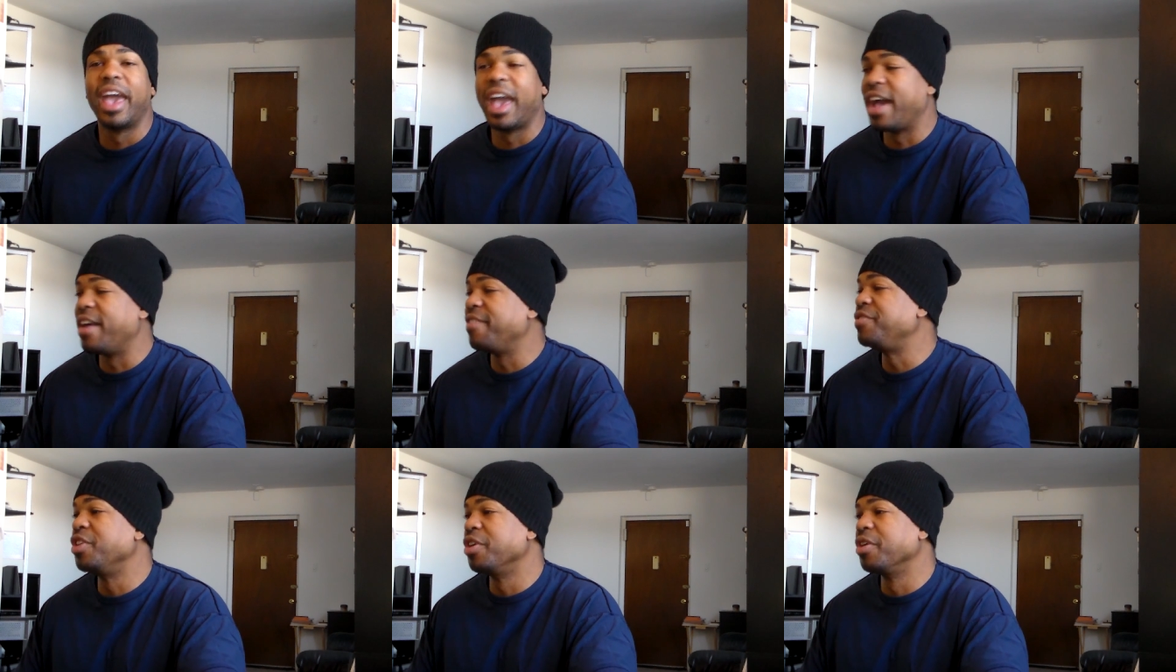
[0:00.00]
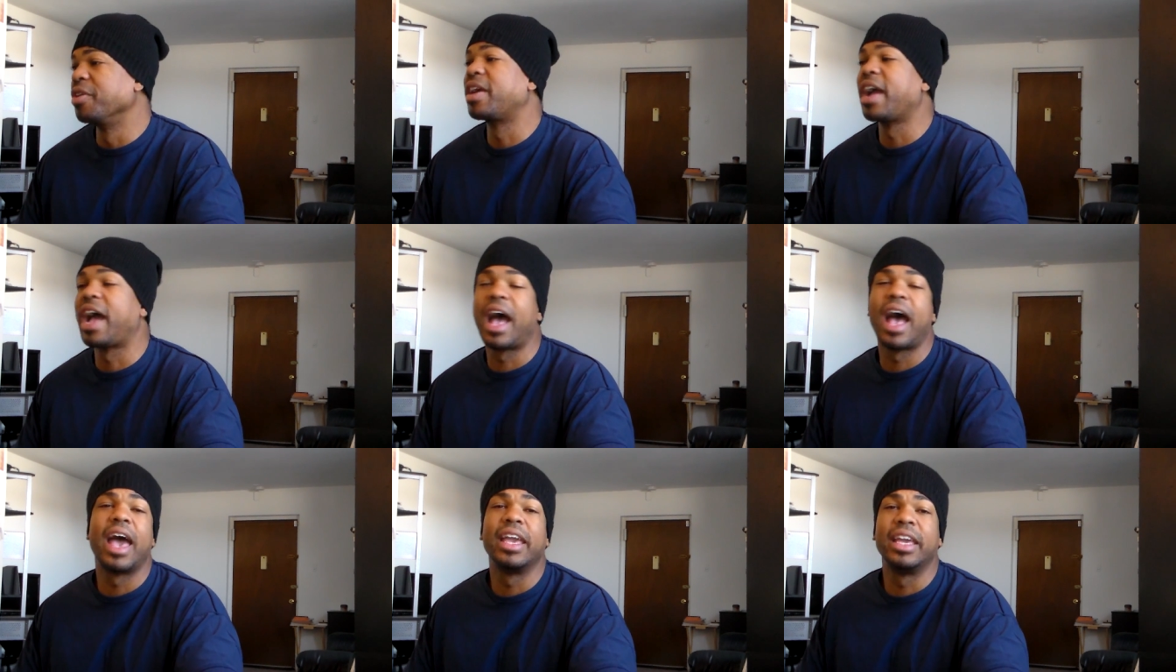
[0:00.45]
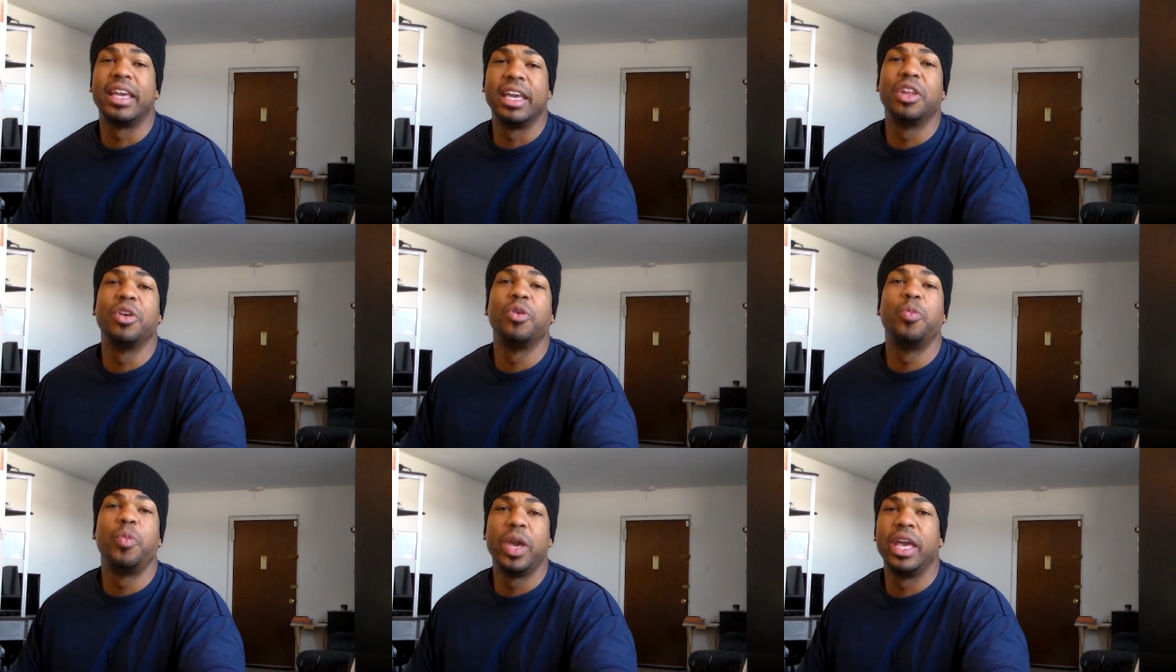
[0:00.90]
Have your guy
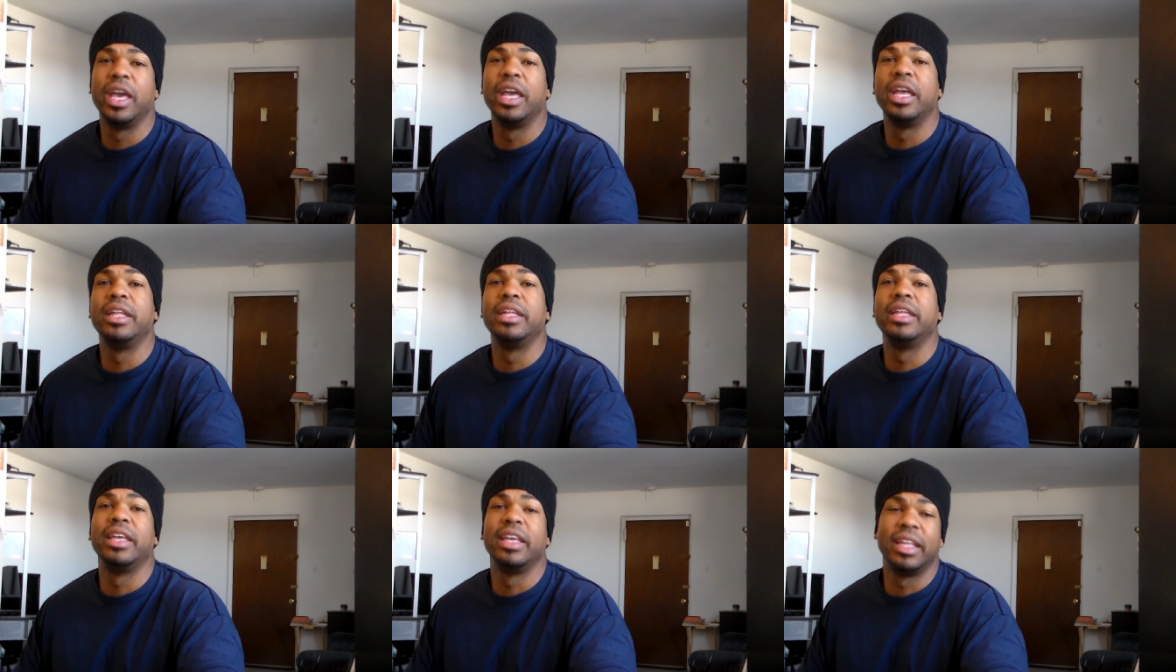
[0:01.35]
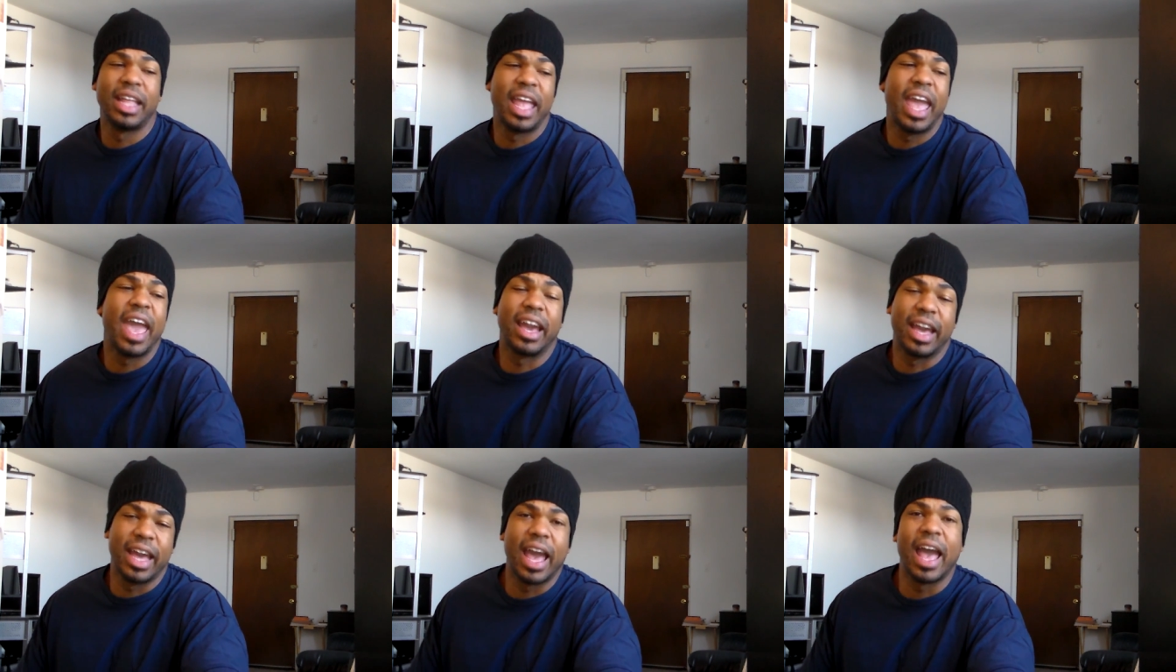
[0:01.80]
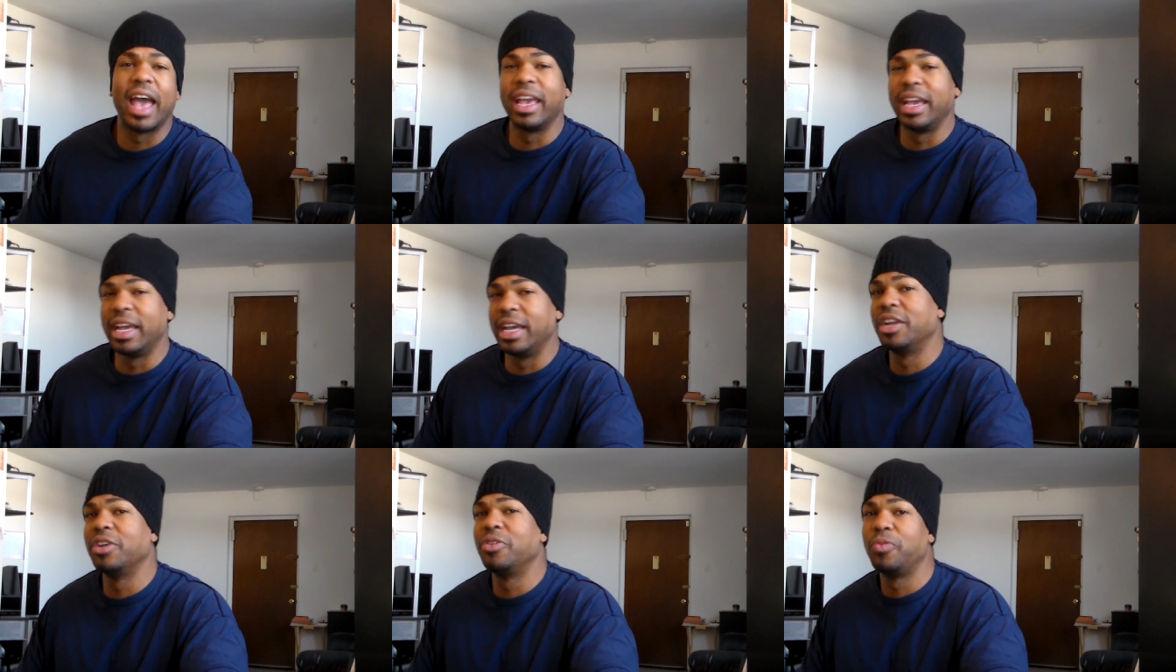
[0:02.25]
get a win and that
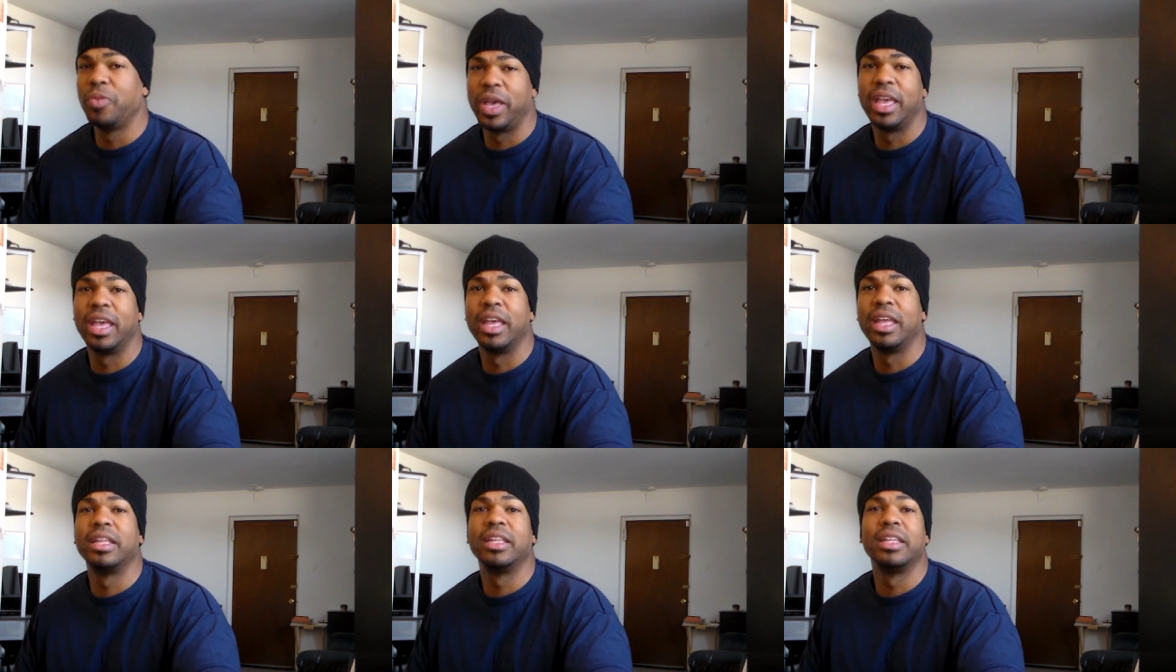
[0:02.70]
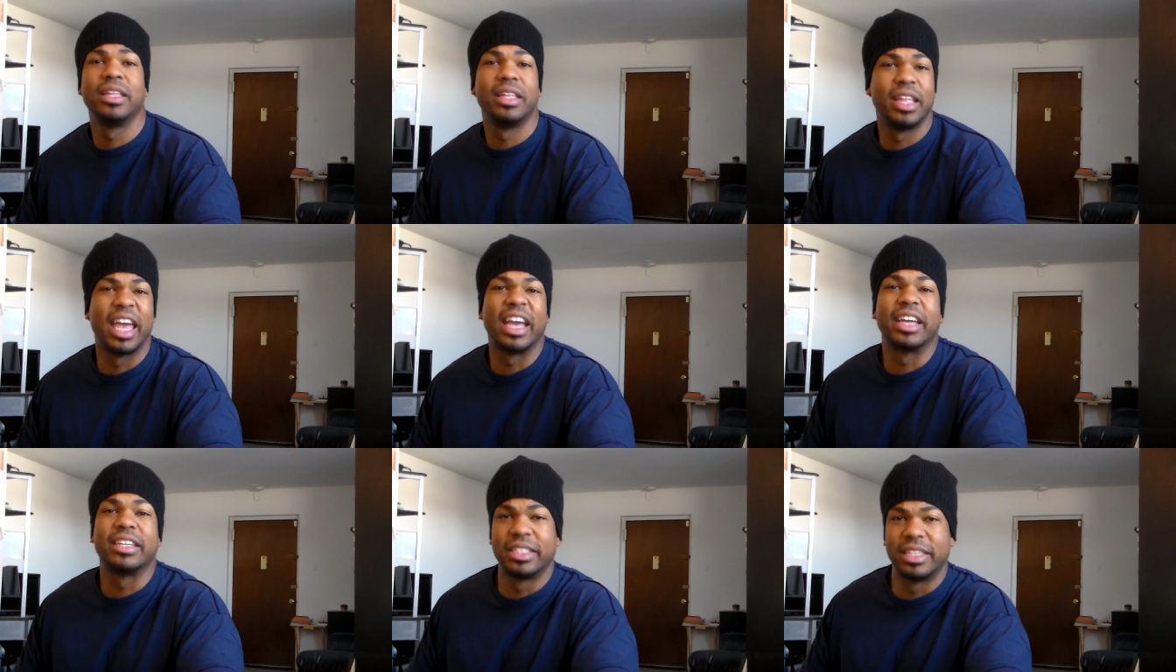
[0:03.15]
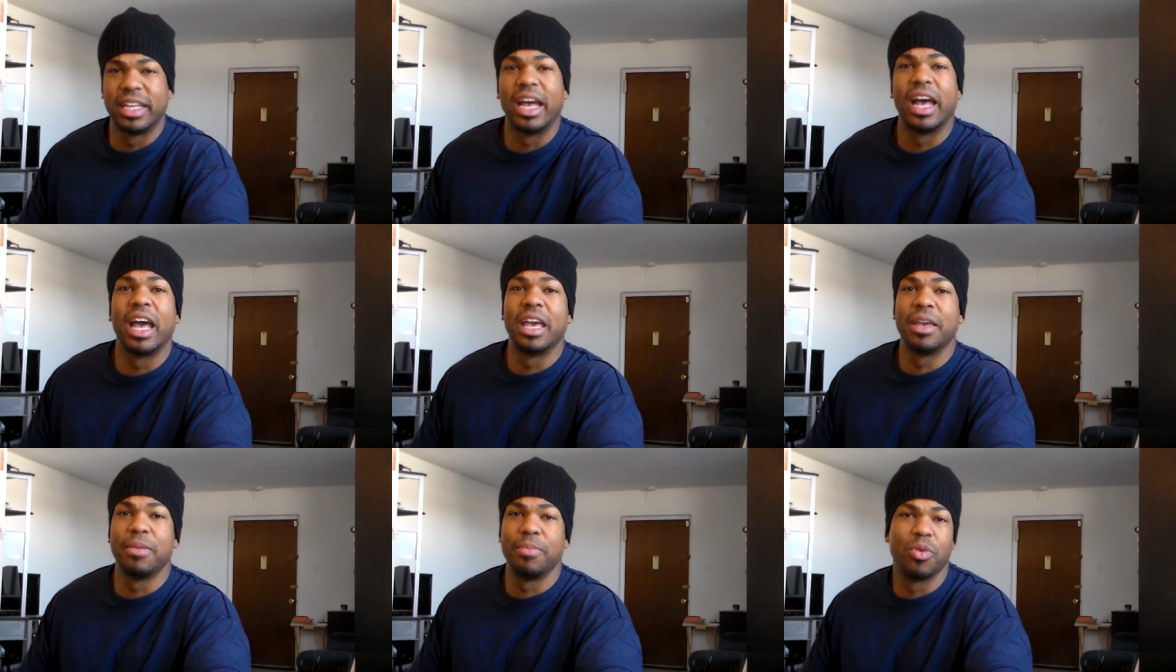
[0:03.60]
guy get a win next
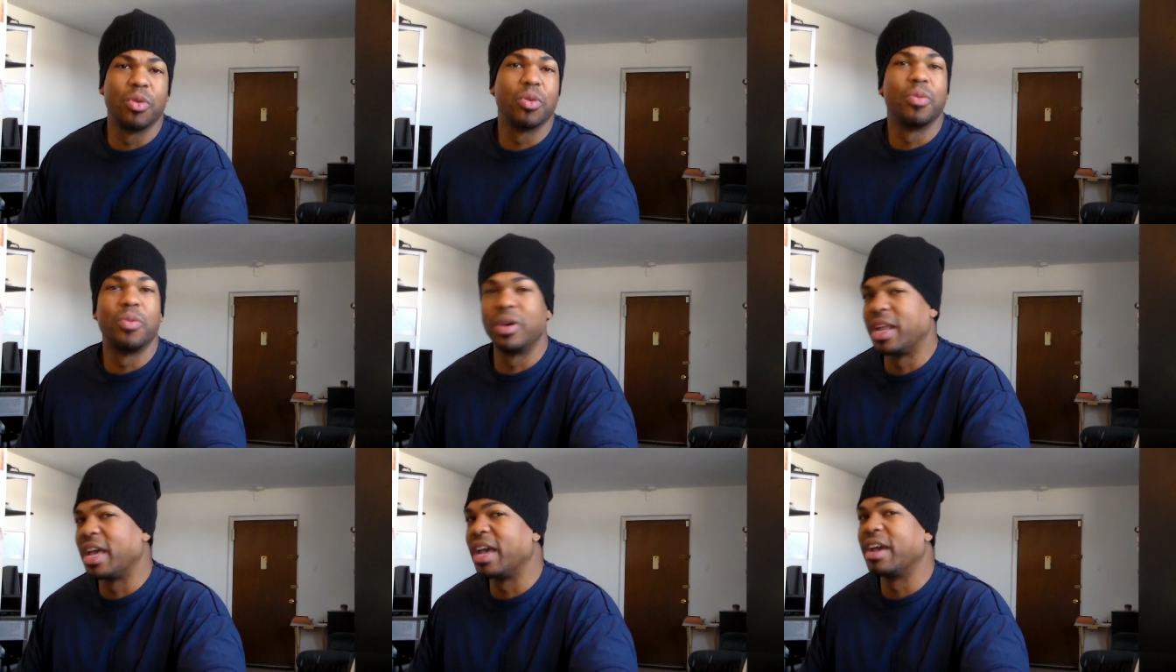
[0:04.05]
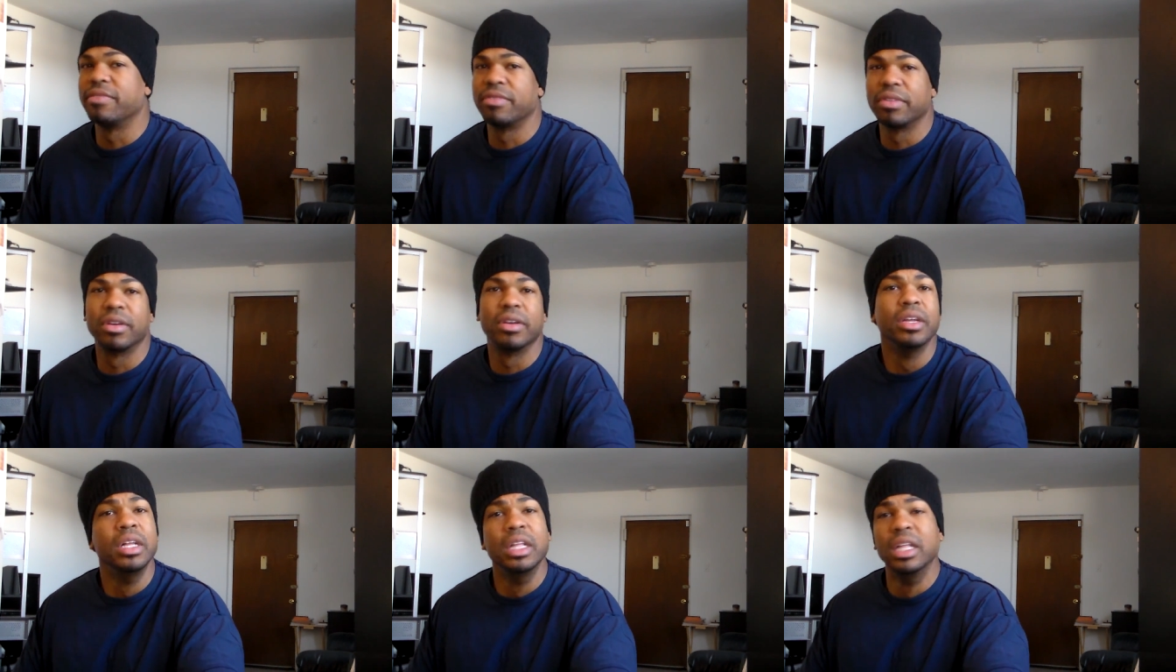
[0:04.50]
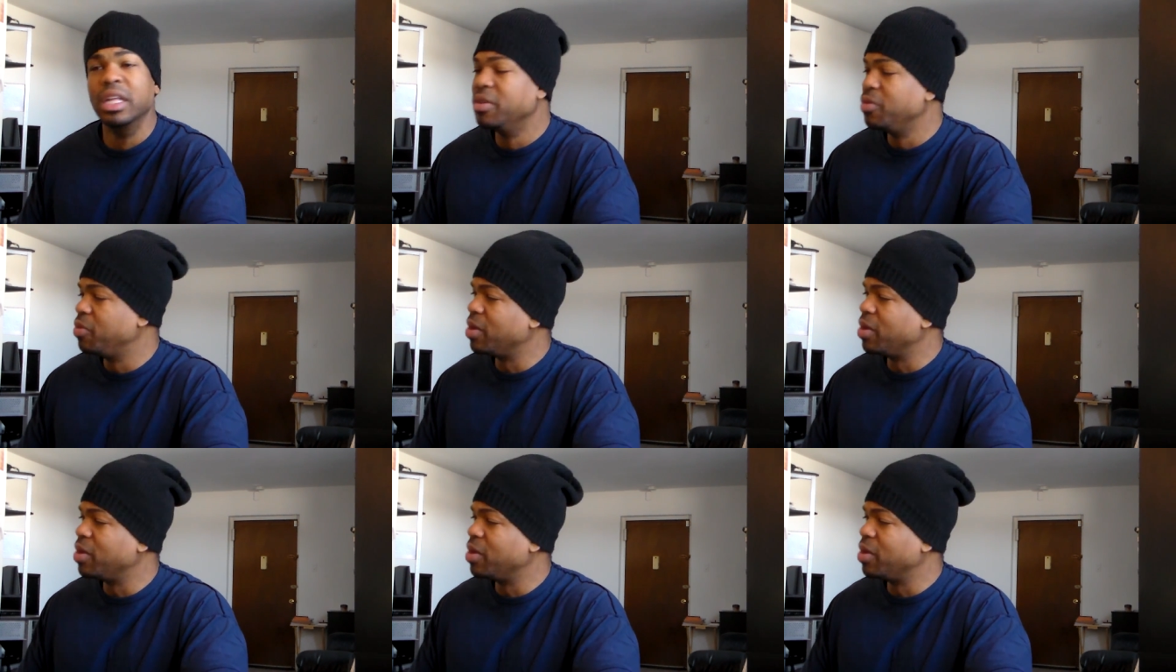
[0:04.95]
time or whatever.